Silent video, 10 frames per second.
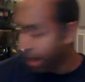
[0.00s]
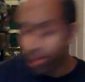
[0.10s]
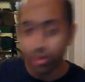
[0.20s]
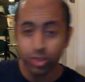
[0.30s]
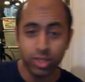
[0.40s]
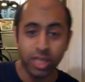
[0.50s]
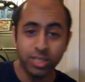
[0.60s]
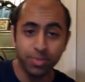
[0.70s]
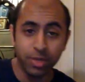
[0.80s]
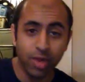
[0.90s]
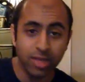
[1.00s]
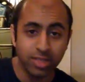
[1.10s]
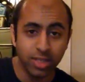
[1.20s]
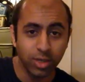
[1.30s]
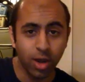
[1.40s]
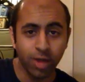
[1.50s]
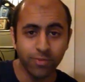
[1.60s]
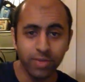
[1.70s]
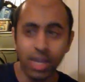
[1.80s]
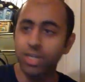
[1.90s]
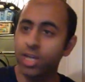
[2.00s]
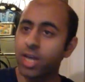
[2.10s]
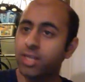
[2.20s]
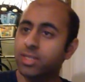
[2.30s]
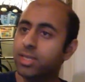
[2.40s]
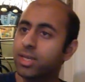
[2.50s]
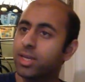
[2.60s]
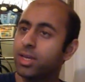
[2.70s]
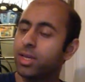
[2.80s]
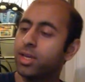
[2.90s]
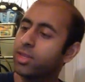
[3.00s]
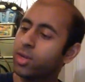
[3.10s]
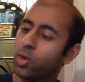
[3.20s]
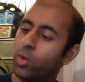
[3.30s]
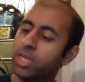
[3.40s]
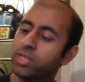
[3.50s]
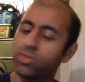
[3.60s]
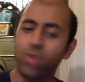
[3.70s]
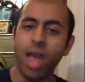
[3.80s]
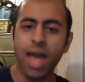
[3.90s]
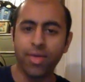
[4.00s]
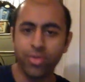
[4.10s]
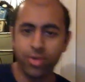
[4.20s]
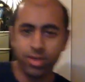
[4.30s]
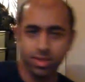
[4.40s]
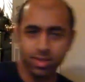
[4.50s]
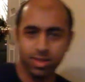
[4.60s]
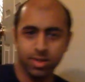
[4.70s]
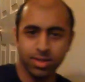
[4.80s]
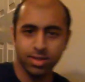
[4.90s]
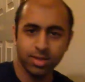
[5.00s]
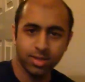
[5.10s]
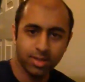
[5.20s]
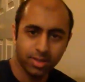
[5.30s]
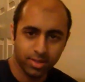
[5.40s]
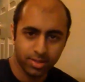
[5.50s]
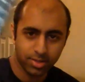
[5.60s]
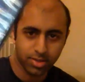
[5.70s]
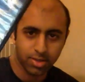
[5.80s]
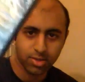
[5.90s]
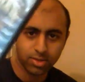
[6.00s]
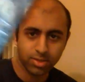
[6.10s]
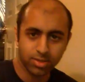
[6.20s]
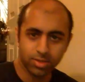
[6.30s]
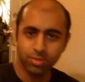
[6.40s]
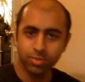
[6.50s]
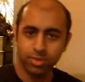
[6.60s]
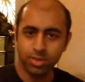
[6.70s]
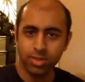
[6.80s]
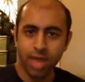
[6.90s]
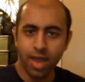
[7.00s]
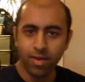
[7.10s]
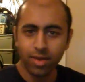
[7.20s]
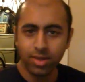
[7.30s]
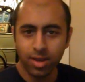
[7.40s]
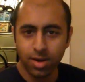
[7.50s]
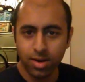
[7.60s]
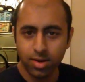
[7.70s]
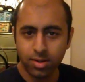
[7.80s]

Power Rangers Lightspeed Rescue on VHS. The Queen's Wrath. So there's, oops, that right there.